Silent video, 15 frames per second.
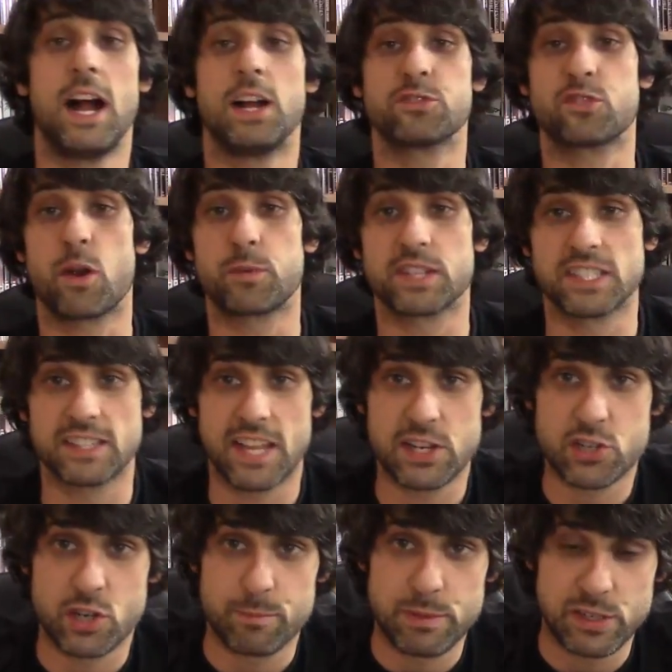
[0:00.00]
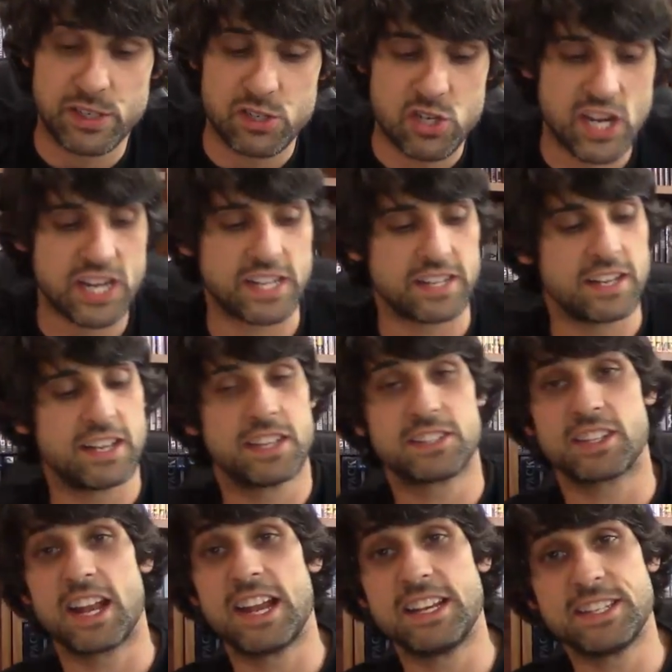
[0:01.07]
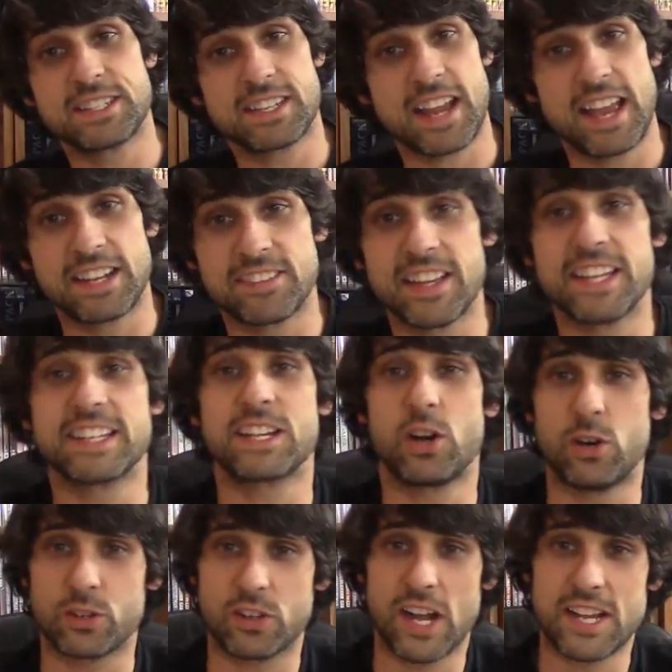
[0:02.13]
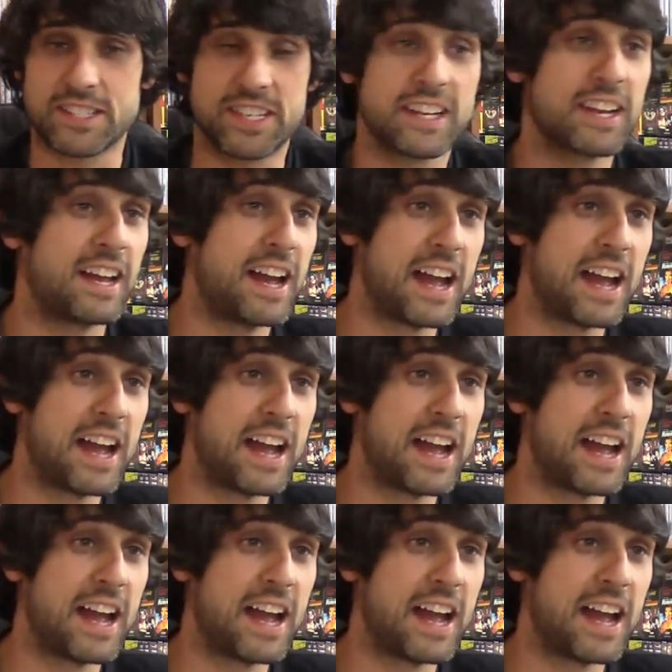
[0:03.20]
I'll start with The Legend of Billie Jean. It's an 80s kind of like cult classic.